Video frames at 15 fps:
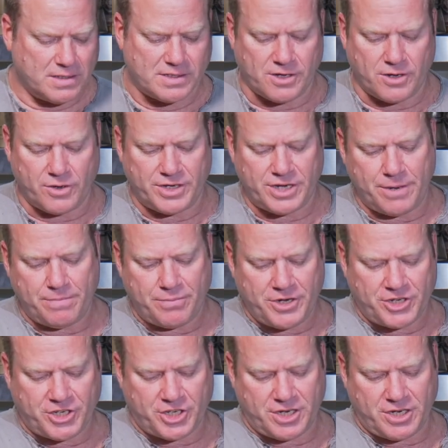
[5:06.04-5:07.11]
So
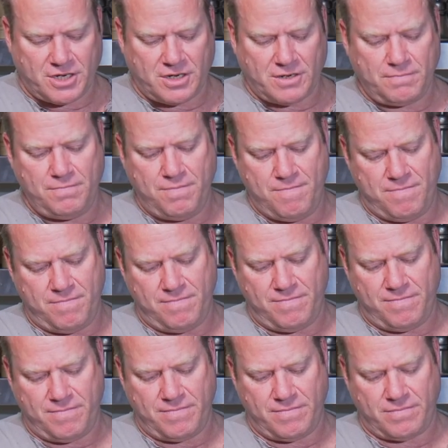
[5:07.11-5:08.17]
temperature
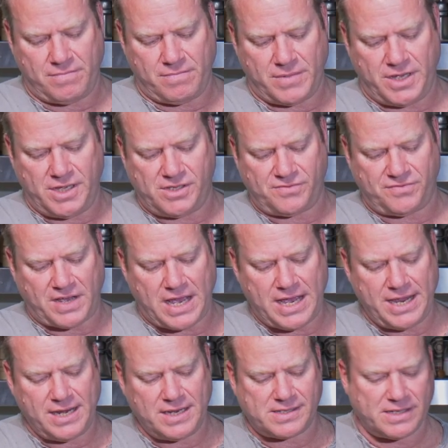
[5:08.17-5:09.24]
is
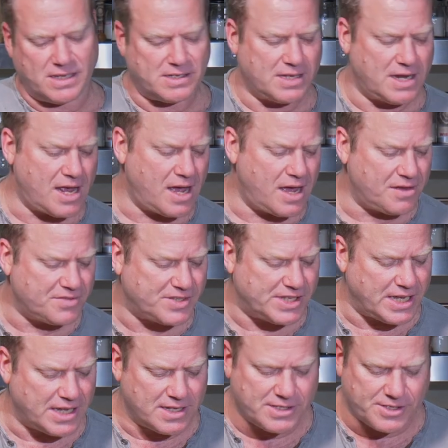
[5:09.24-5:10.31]
fine, 6.5
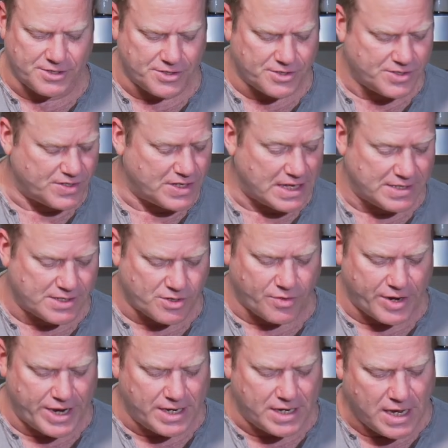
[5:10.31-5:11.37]
Celsius, that's
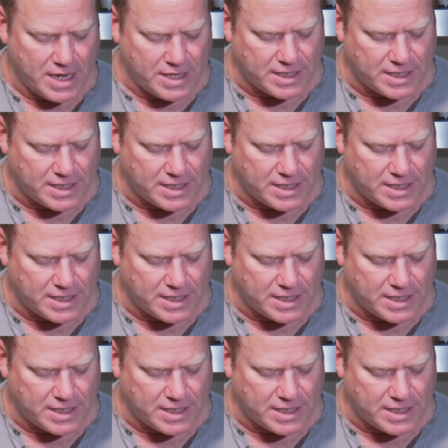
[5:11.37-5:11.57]
great.